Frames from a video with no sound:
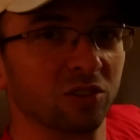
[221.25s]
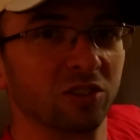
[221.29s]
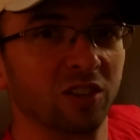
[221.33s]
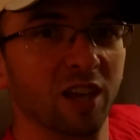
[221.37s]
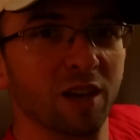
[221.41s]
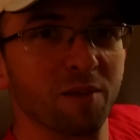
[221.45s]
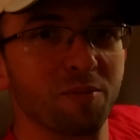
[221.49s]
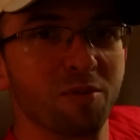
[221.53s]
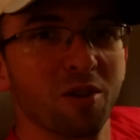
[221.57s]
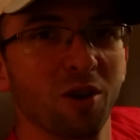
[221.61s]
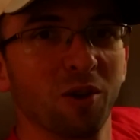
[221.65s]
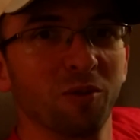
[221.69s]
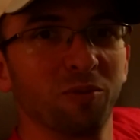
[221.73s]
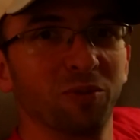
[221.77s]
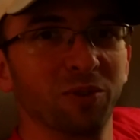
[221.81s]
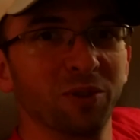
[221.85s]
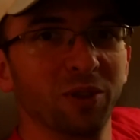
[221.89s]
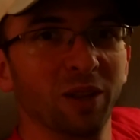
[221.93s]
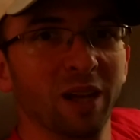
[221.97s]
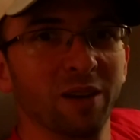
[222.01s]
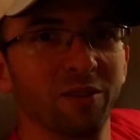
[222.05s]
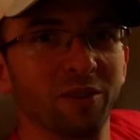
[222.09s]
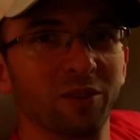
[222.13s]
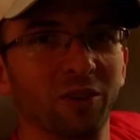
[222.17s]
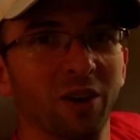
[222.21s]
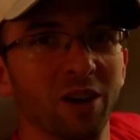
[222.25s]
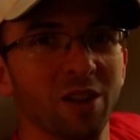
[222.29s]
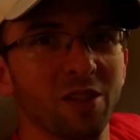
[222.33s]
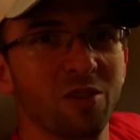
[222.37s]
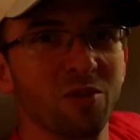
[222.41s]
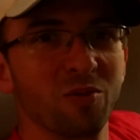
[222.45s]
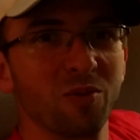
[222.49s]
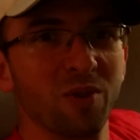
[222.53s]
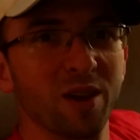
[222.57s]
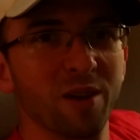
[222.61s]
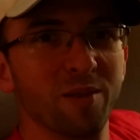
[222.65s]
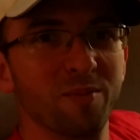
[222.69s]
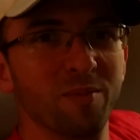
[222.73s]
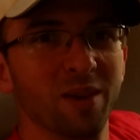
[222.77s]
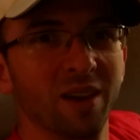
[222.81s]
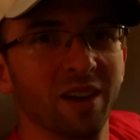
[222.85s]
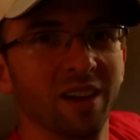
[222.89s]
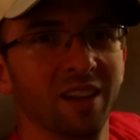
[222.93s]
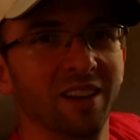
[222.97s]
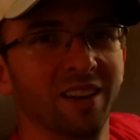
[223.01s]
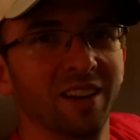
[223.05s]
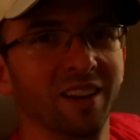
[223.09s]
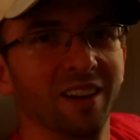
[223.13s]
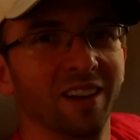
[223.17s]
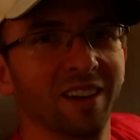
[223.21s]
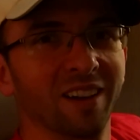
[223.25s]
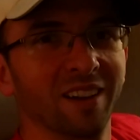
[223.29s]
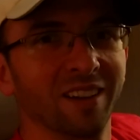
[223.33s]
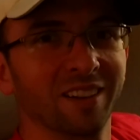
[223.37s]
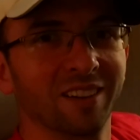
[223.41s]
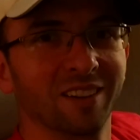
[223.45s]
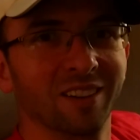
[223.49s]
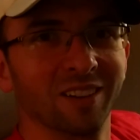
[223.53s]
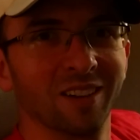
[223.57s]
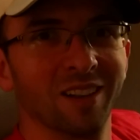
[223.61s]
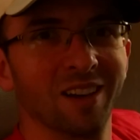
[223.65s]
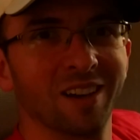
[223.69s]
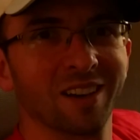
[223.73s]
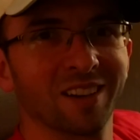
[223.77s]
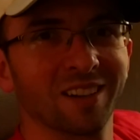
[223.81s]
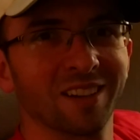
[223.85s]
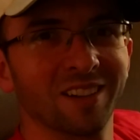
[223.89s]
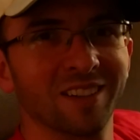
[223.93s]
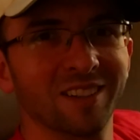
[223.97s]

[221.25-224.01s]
tips. Hopefully you'll have a great swim, and good luck.